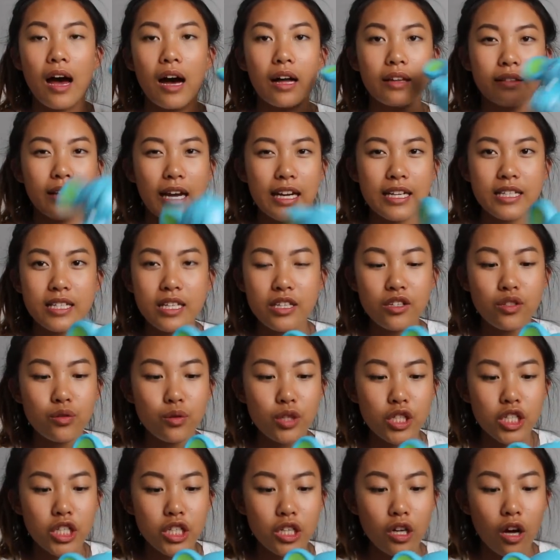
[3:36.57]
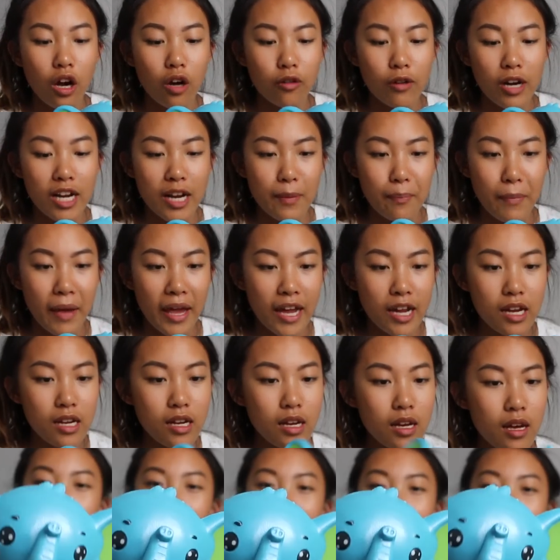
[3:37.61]
a licensed squishy already
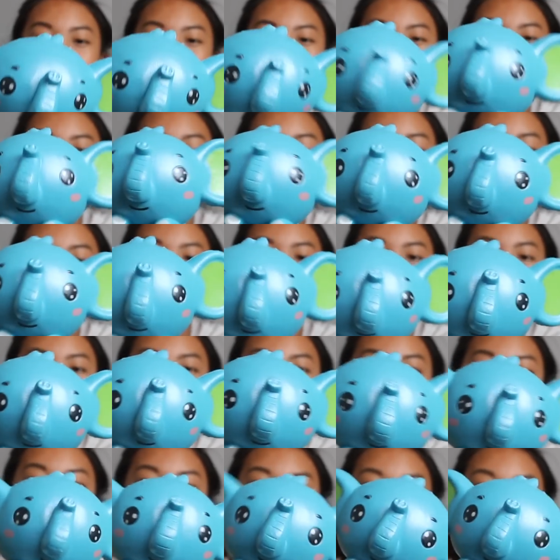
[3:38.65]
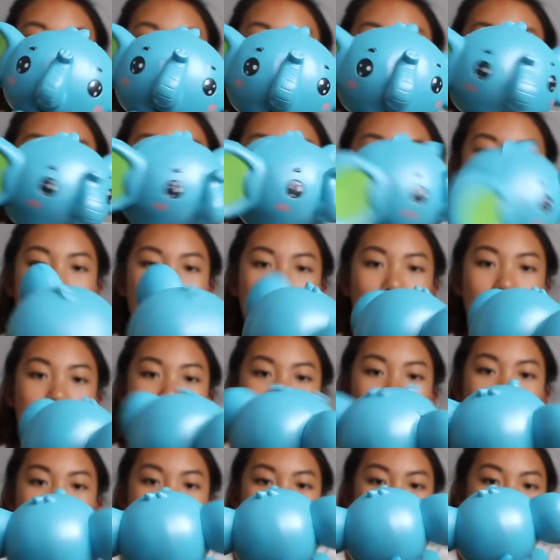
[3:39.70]
made, but it has this blue elephant
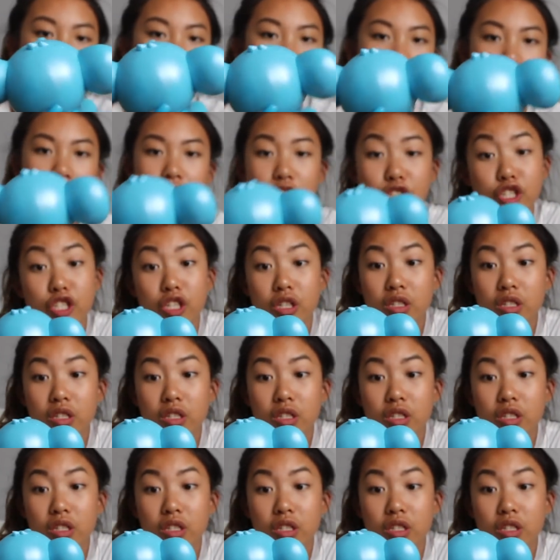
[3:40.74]
and it's just